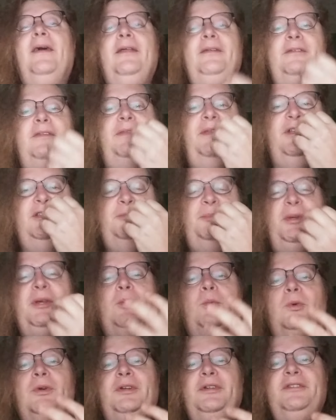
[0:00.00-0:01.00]
Do they speak
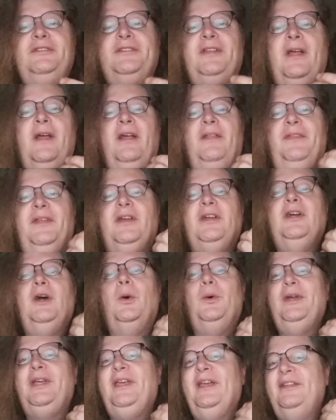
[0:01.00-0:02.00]
words that
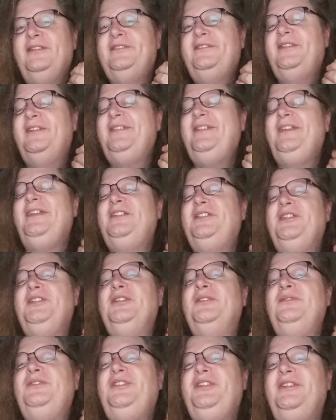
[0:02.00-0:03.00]
go against the teaching
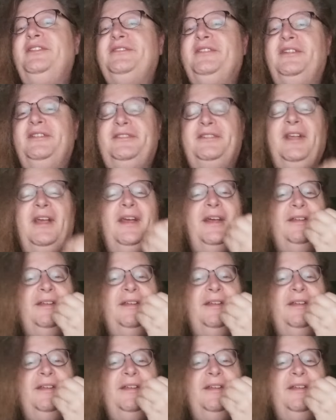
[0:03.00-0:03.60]
of Jesus?